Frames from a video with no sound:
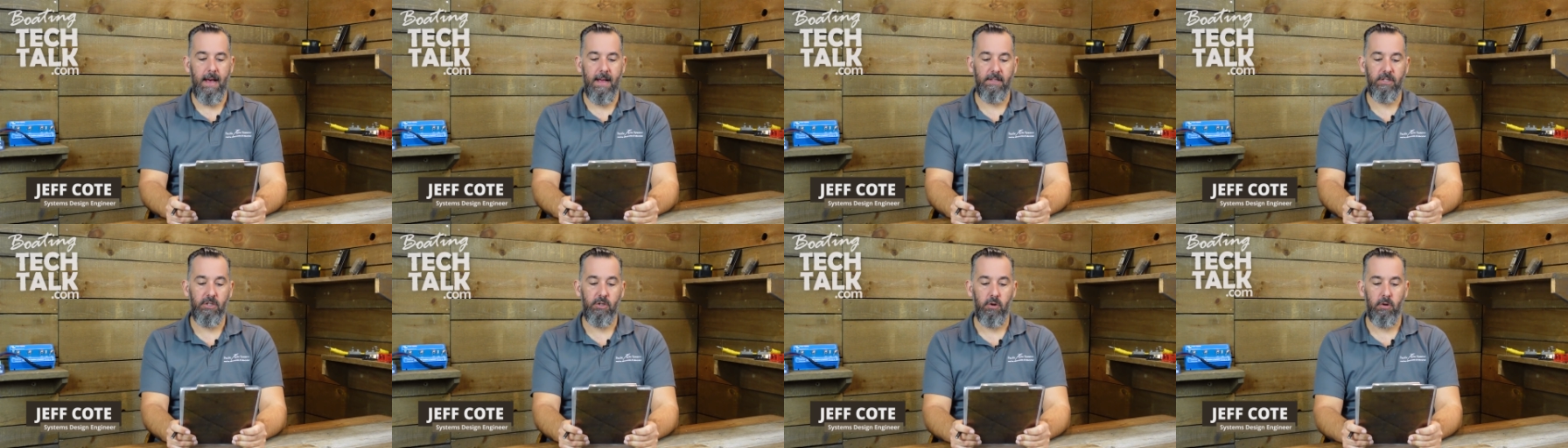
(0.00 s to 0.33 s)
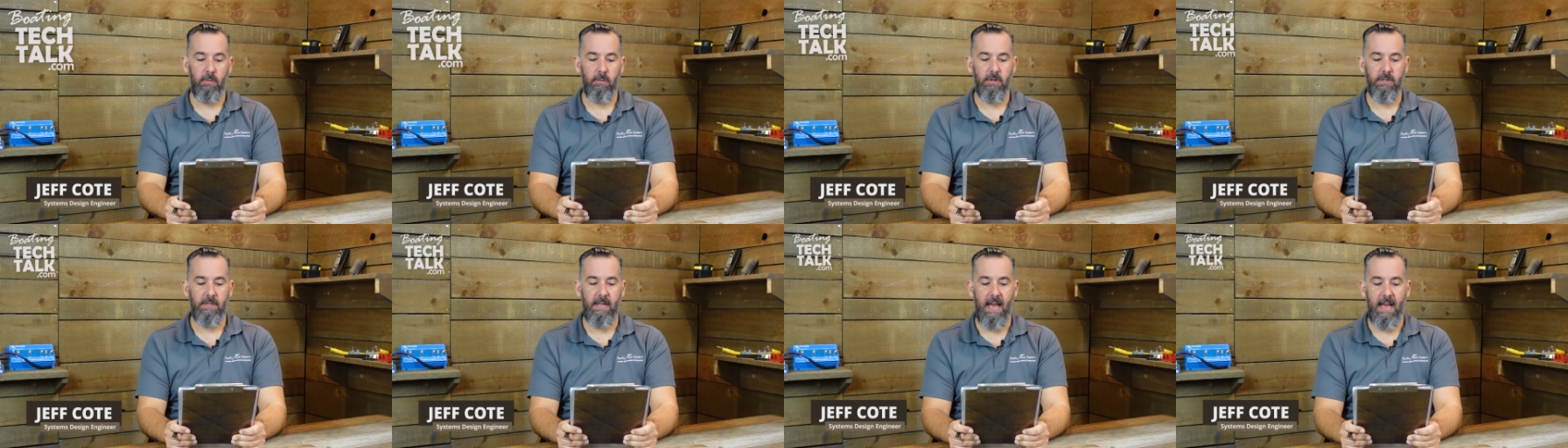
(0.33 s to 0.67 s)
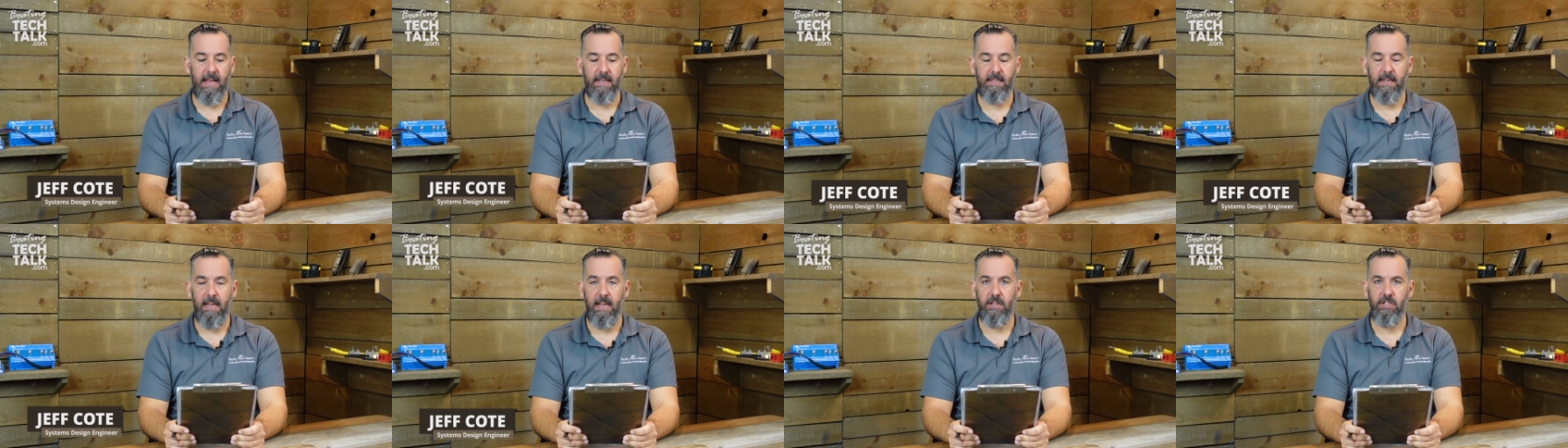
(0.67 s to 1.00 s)
Stormer's
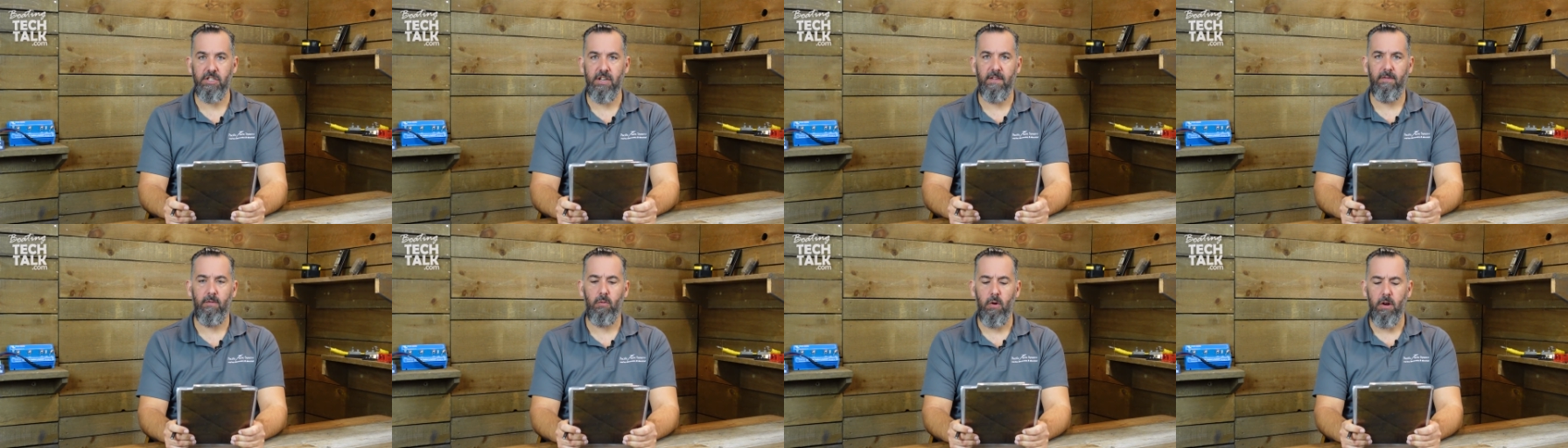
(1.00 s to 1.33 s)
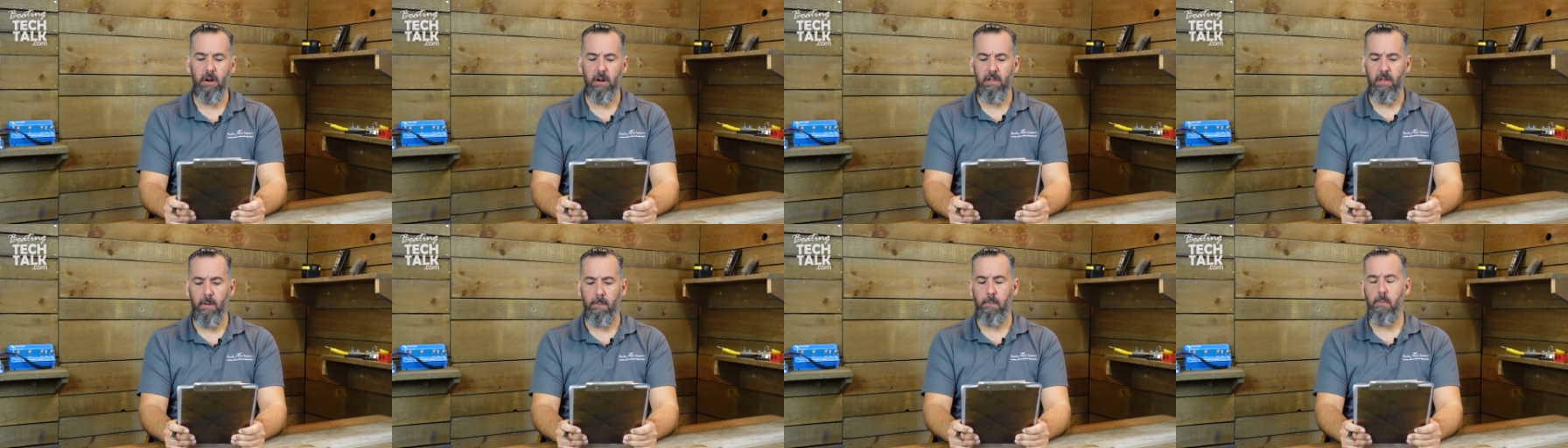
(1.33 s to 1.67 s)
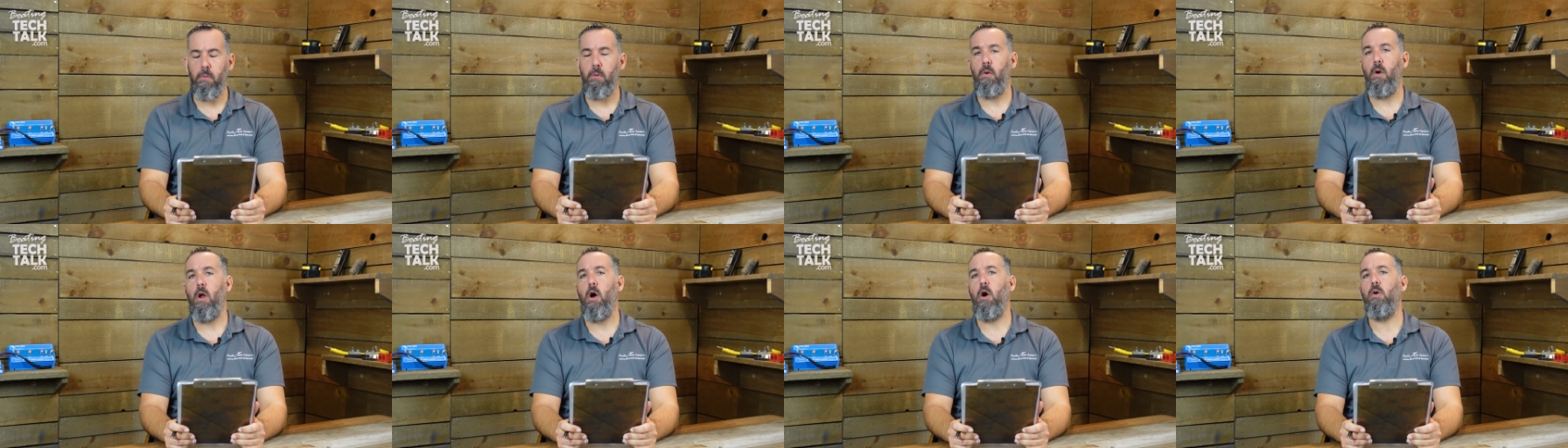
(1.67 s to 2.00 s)
asking, Jeff, what are the
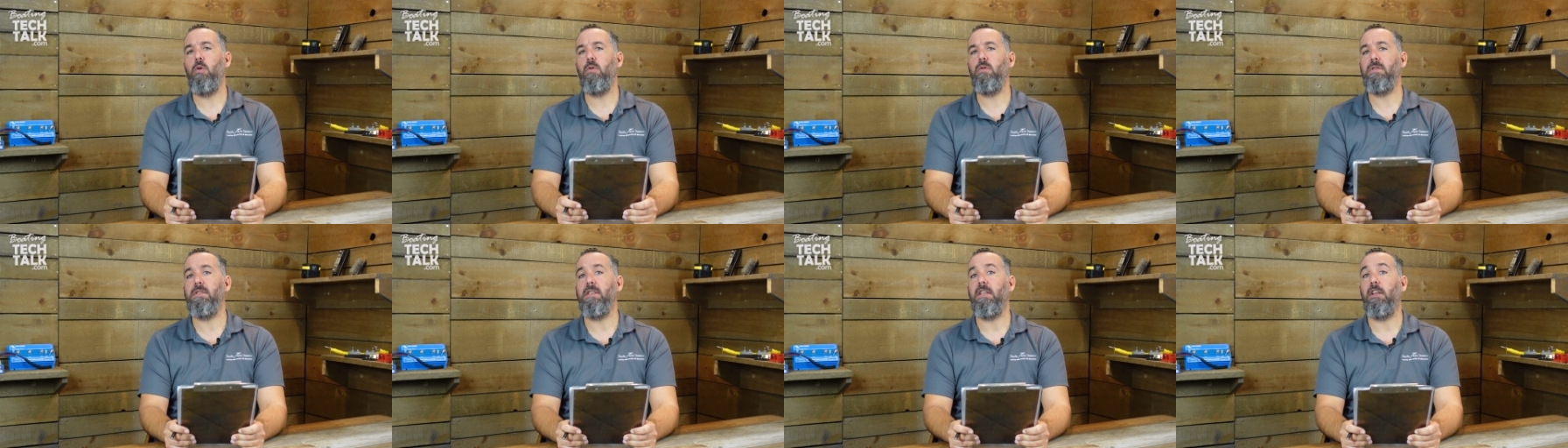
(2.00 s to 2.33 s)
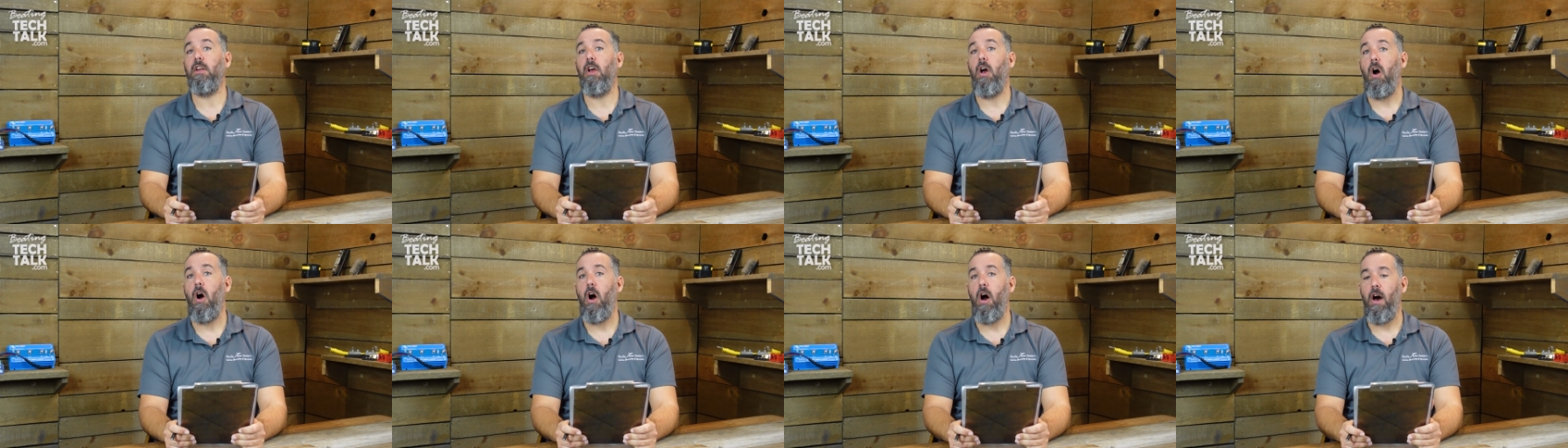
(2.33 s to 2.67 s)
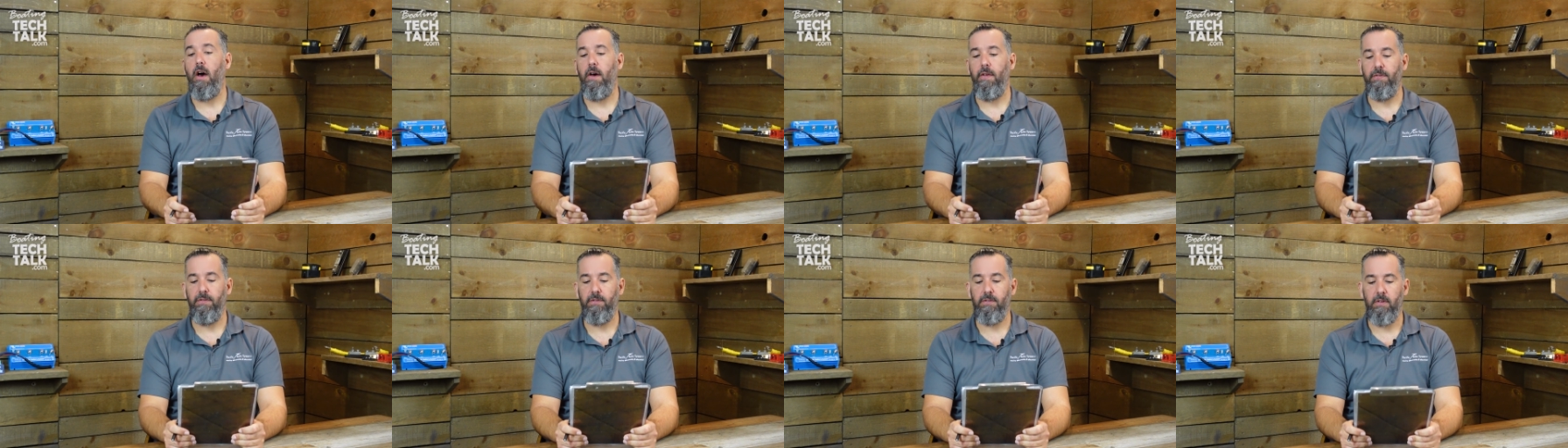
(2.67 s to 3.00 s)
pros and
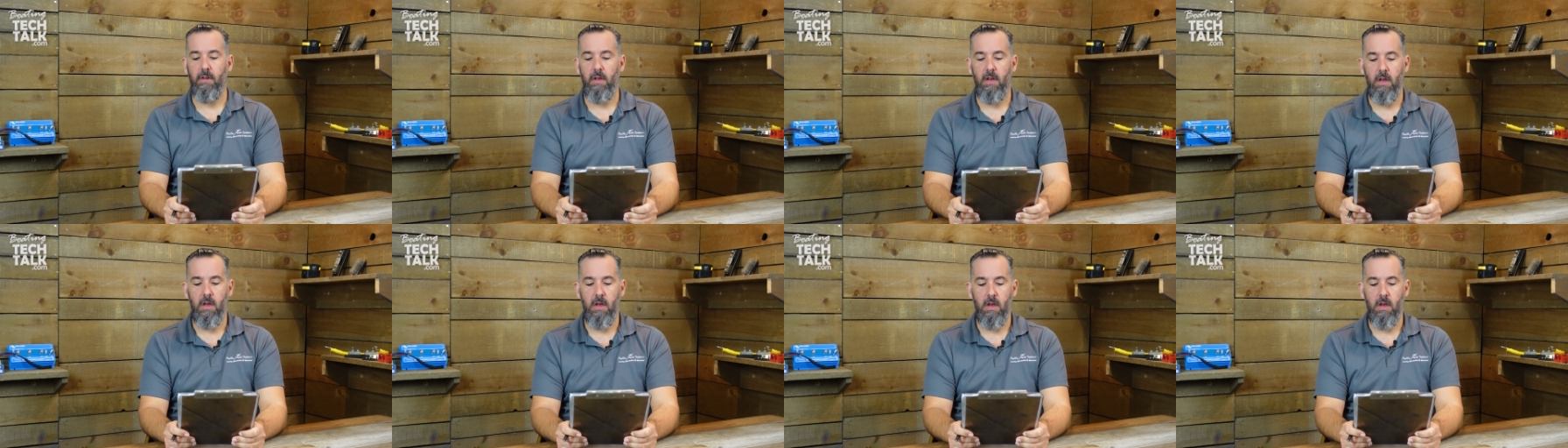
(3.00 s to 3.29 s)
cons